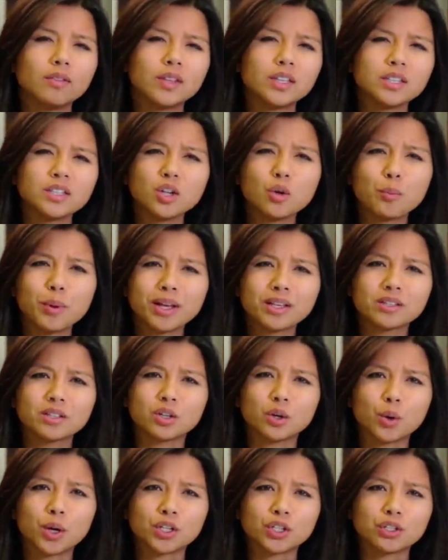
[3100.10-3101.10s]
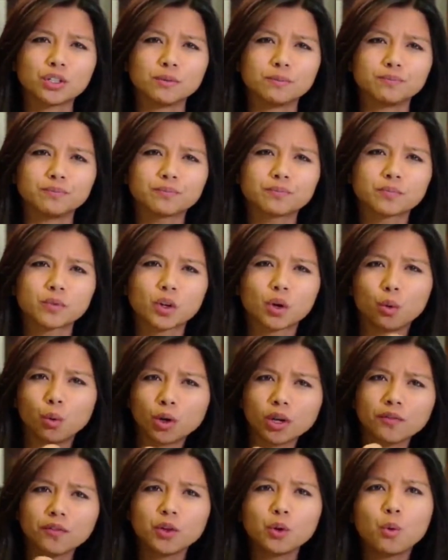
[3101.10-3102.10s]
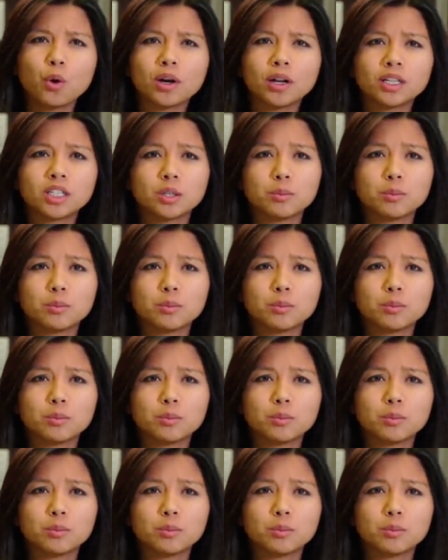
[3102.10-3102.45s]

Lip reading: This still begs the question, what if you wanted